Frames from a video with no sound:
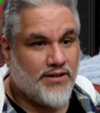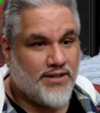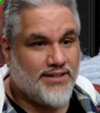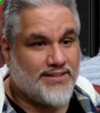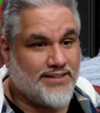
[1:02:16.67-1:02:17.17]

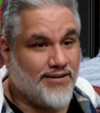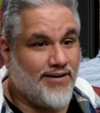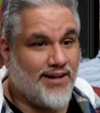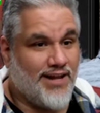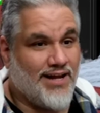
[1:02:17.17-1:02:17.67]

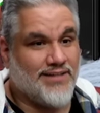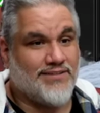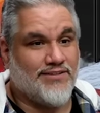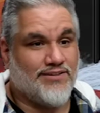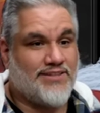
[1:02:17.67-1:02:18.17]
Serialized,
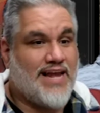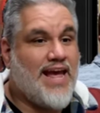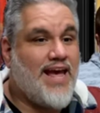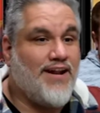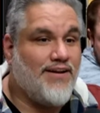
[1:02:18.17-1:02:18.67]
there's
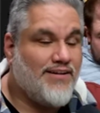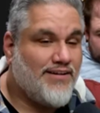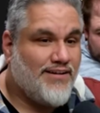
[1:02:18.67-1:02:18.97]
ten,